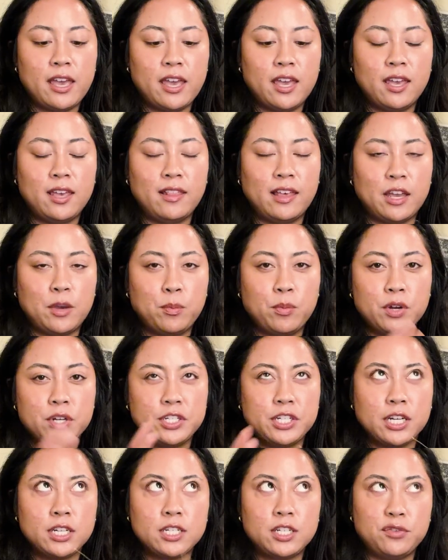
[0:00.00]
a like
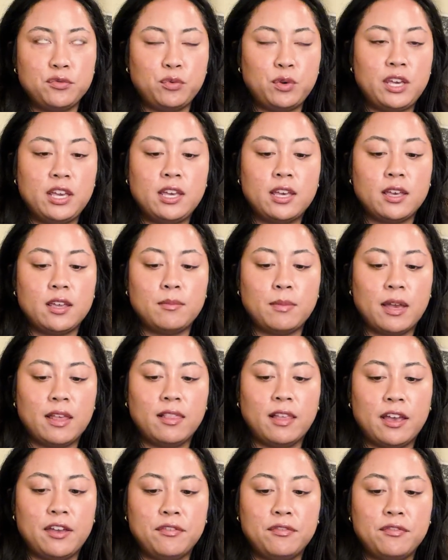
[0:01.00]
productive week in my
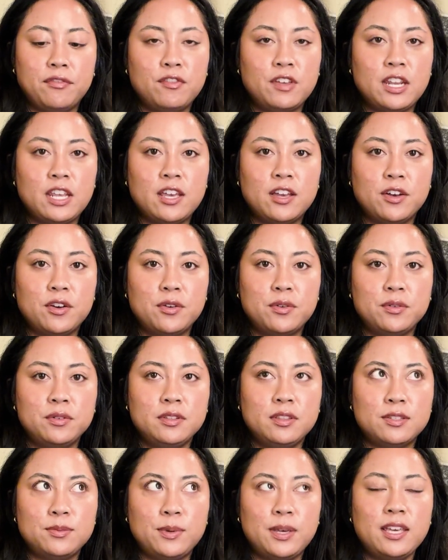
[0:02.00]
life video
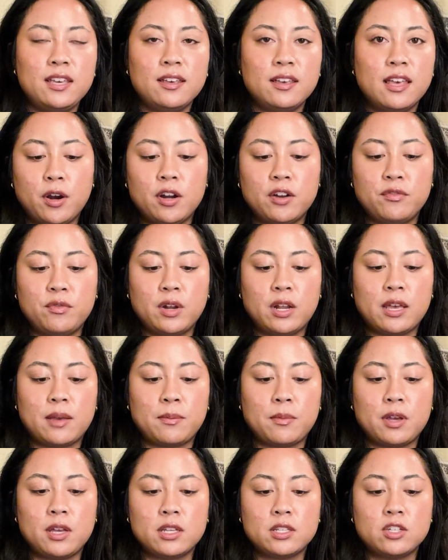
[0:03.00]
this week. Part of what
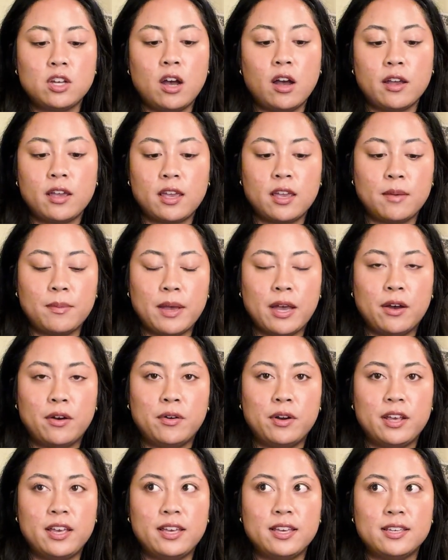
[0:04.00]
I'm talking
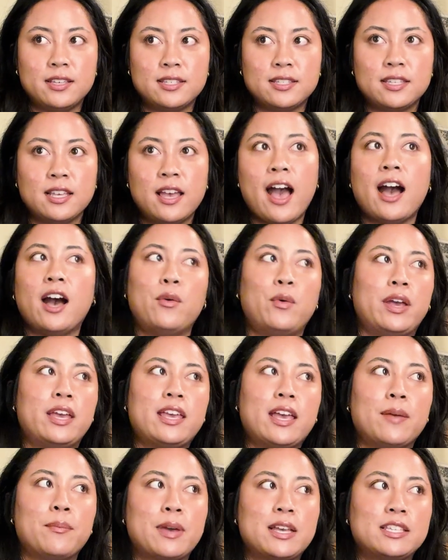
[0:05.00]
about is how I
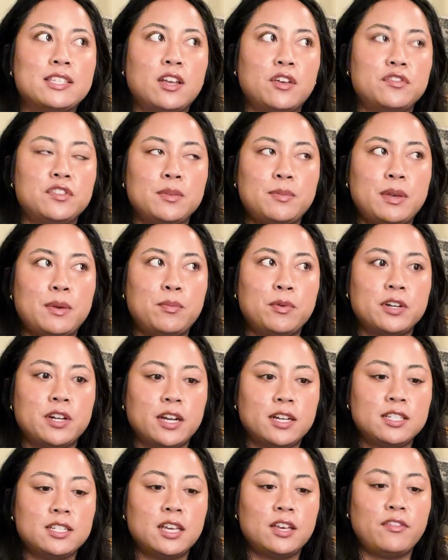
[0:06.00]
get myself to be
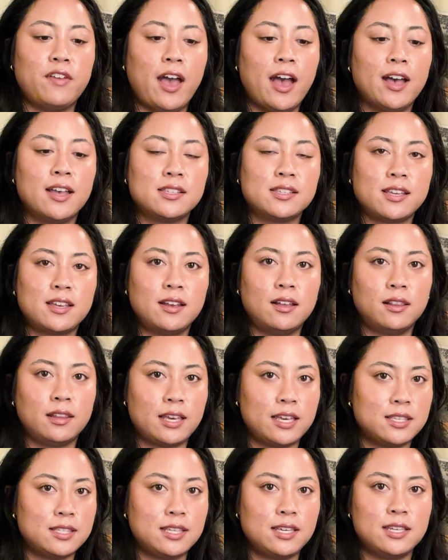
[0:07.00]
productive as like a
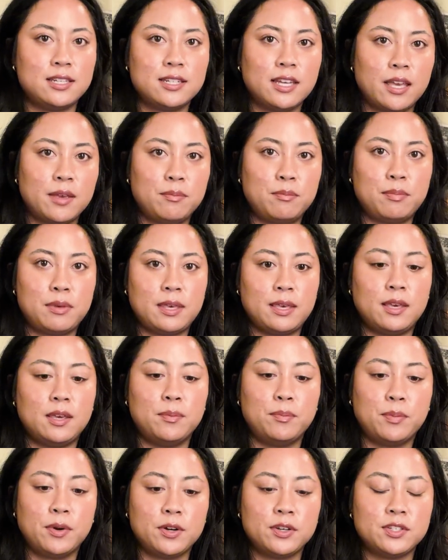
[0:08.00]
lazy type
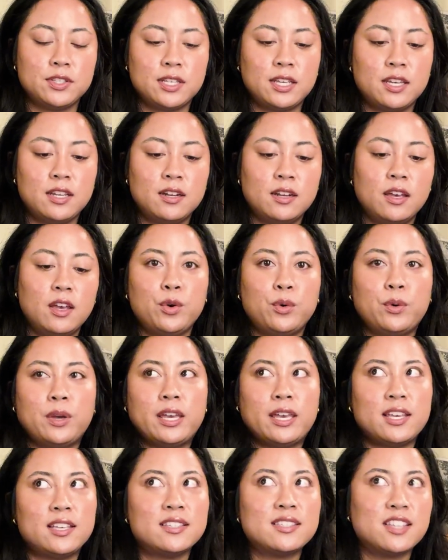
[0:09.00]
B person who
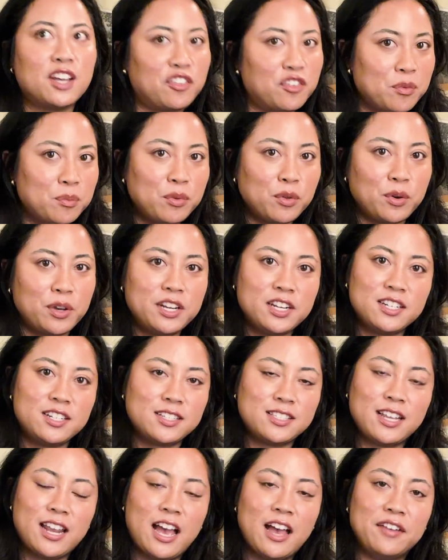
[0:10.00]
is self-employed and
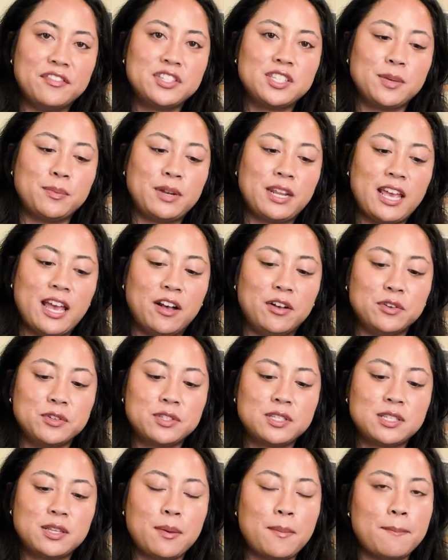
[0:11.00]
doesn't have somebody
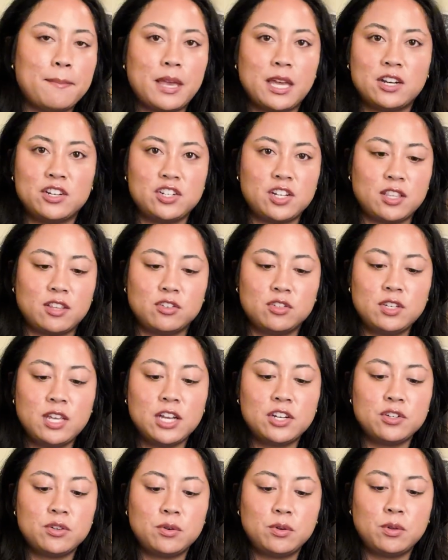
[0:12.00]
else managing their
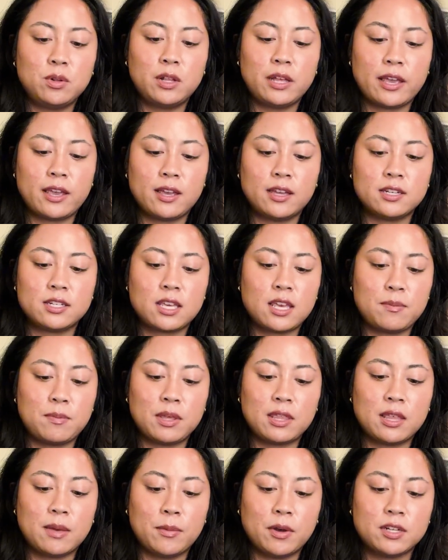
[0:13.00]
schedule and
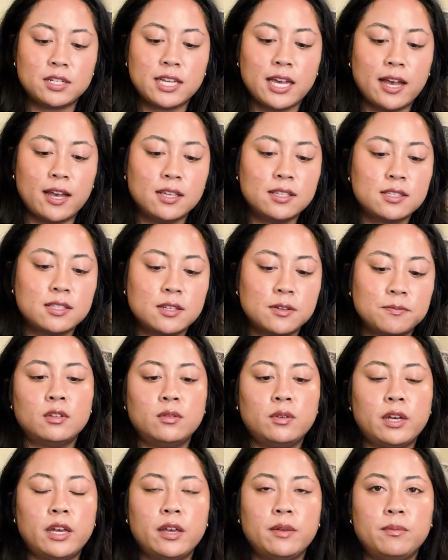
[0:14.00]
keeping them on task.
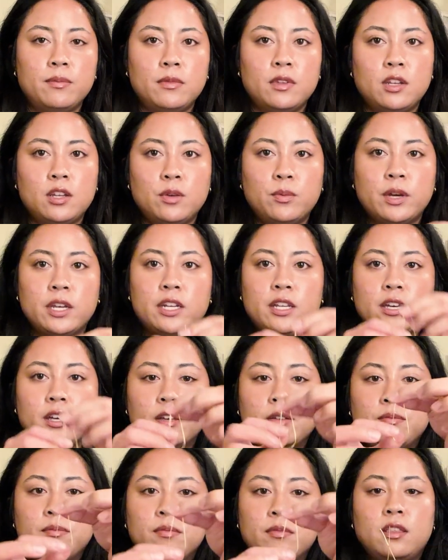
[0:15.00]
Okay, new idea.
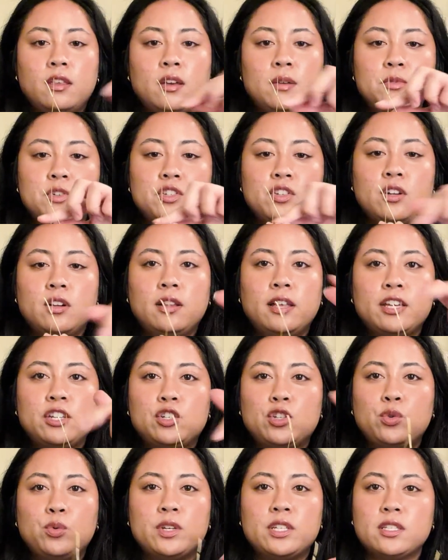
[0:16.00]
I think I'm just gonna like
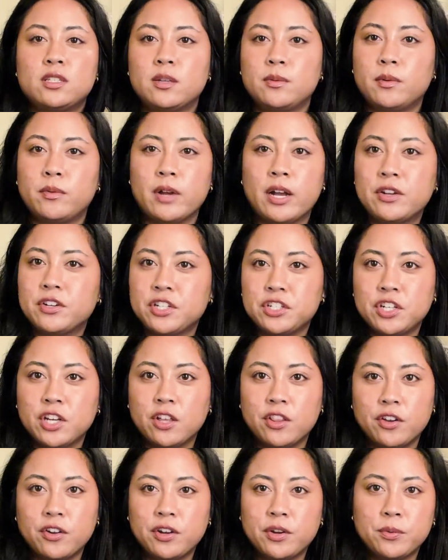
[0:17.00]
twist them around each
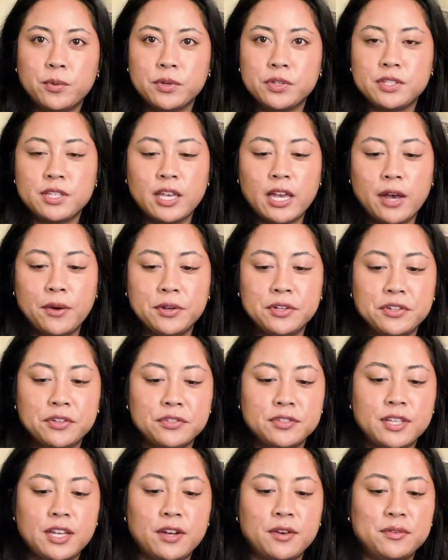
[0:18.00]
other and we'll see how it
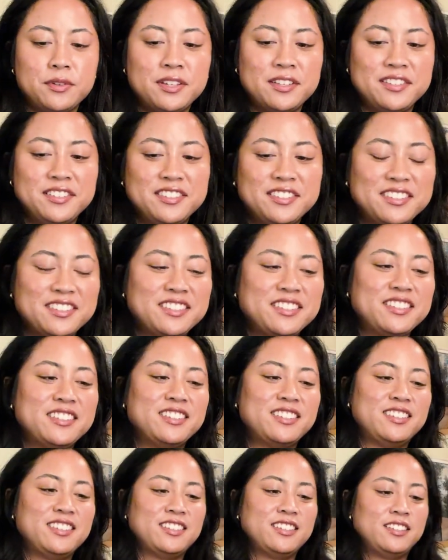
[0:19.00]
turns out.
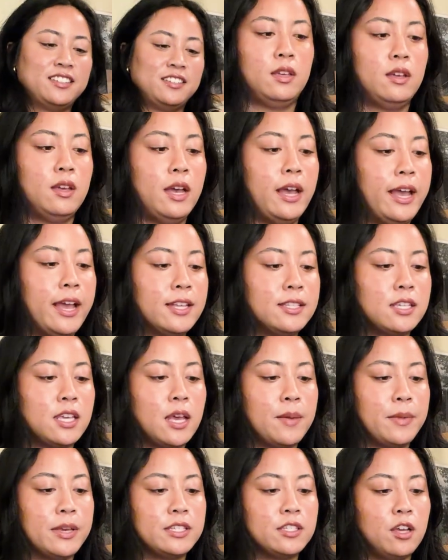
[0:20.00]
I had to
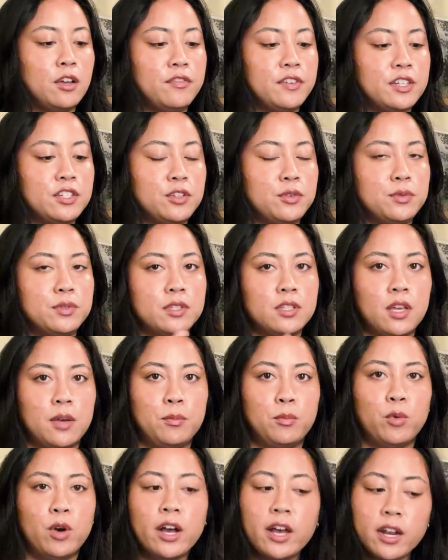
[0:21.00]
get myself into
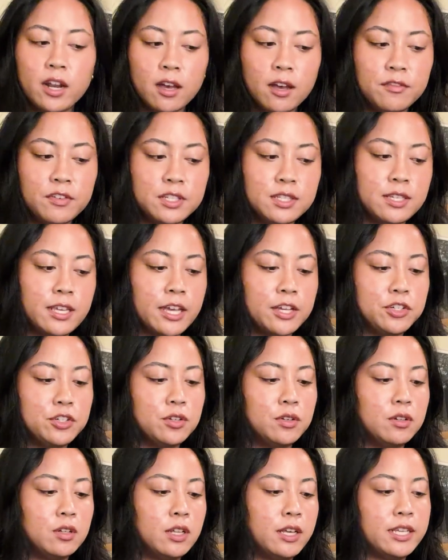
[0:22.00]
somewhat of a
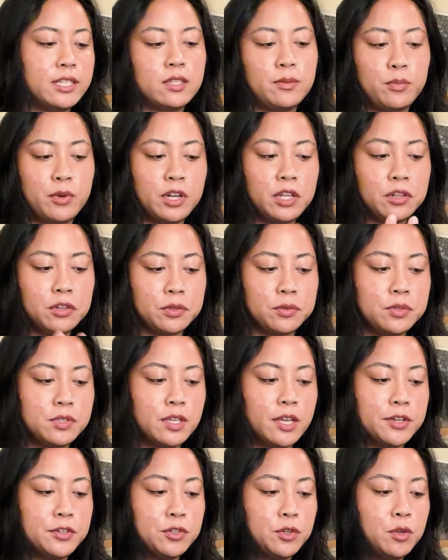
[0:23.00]
schedule. It's a pretty loose
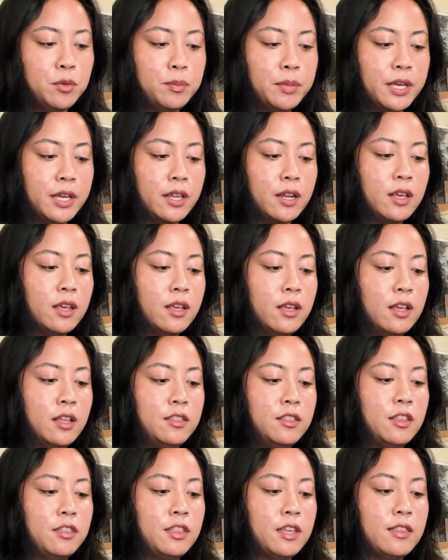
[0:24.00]
schedule, but
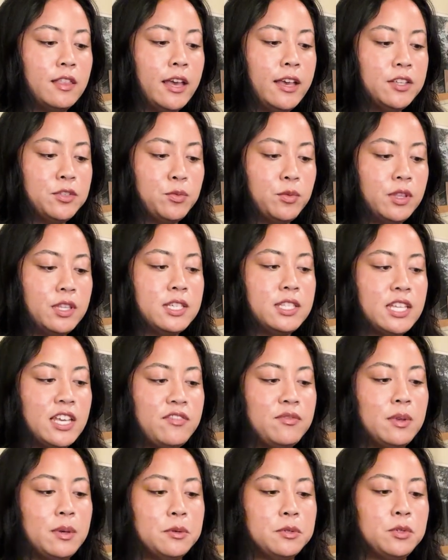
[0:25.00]
the thing that has really
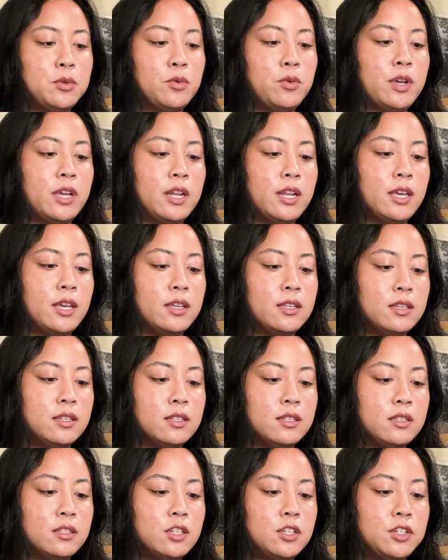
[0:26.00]
saved me was creating
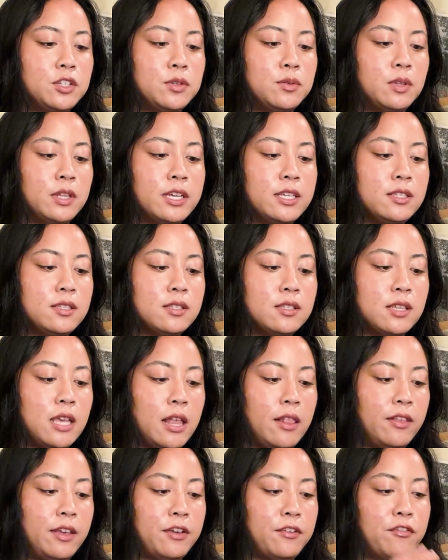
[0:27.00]
to-do lists
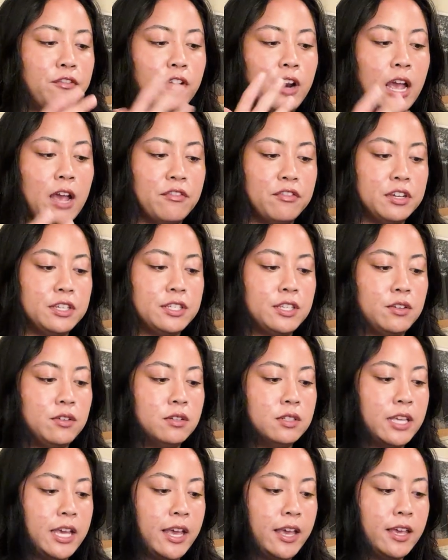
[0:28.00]
like for every
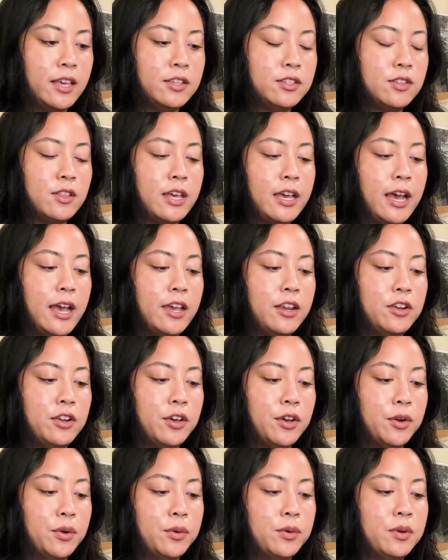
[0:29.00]
single day so that I
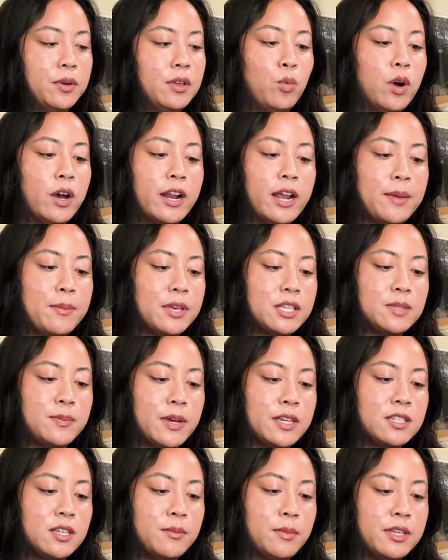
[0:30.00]
know what I'm
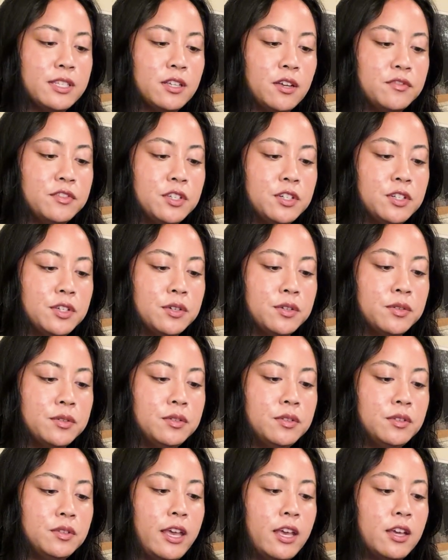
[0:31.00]
expecting myself to do
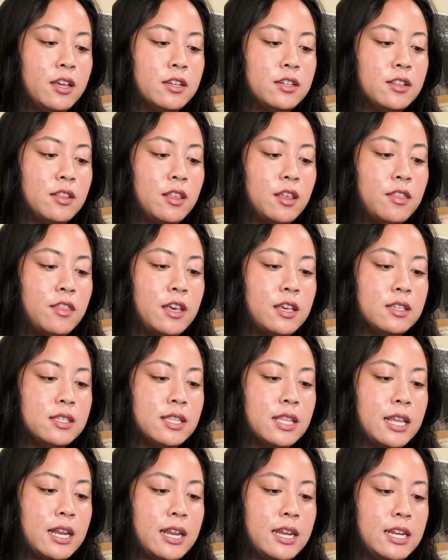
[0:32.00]
and the things
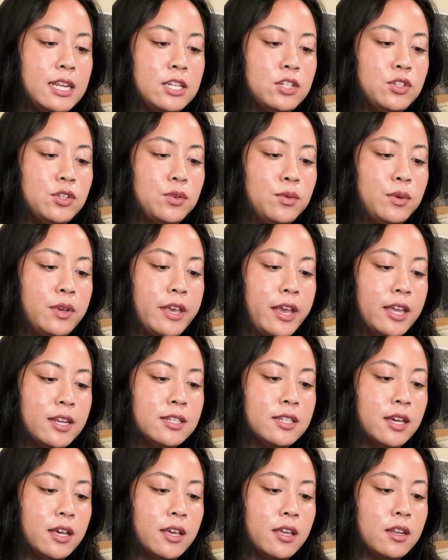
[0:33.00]
that I need to get
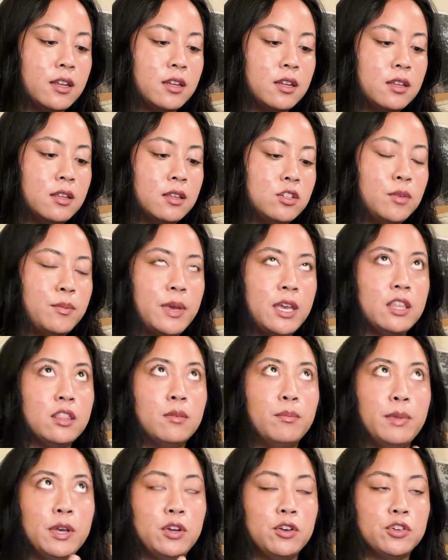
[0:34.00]
done to make the
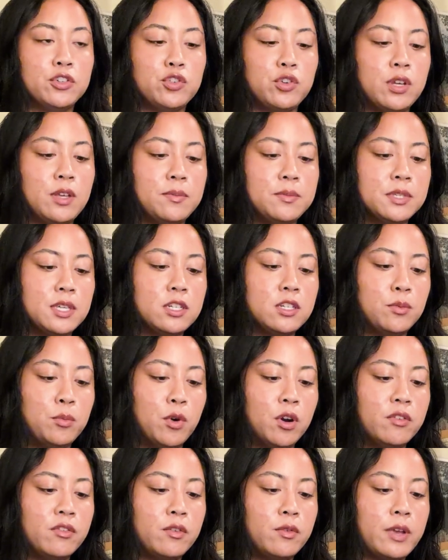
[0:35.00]
bigger dreams into
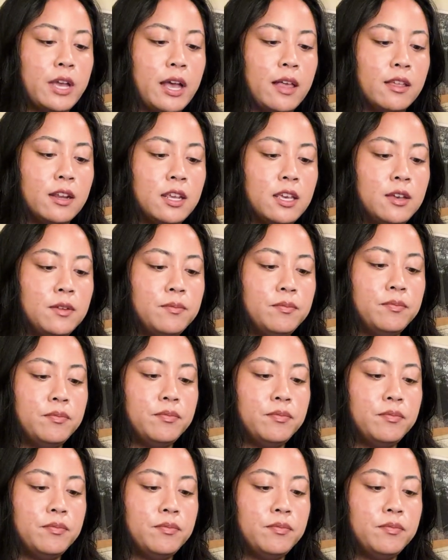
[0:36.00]
more of a reality.